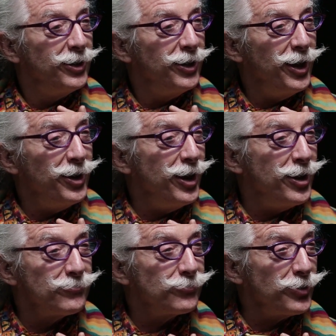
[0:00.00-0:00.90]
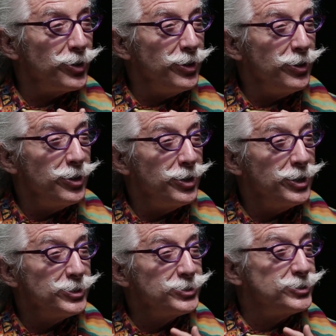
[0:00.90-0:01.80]
And every
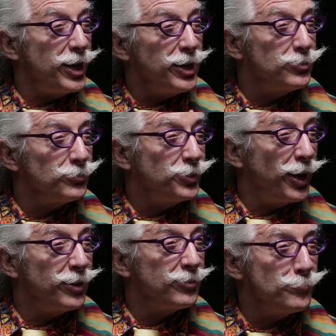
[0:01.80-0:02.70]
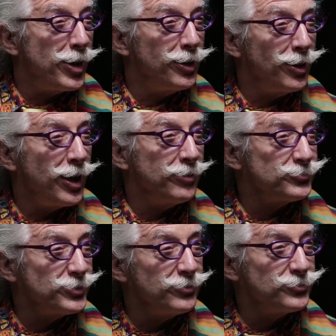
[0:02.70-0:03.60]
single day my life
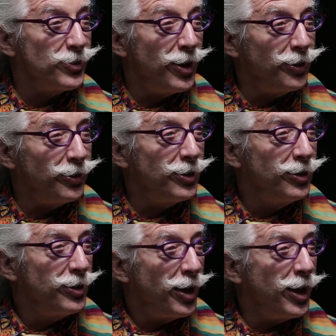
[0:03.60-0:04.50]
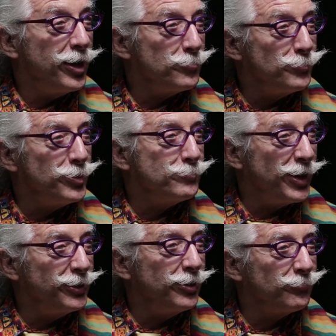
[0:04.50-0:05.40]
since then, I have been
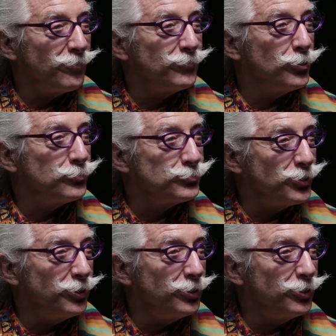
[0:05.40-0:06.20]
making revolution.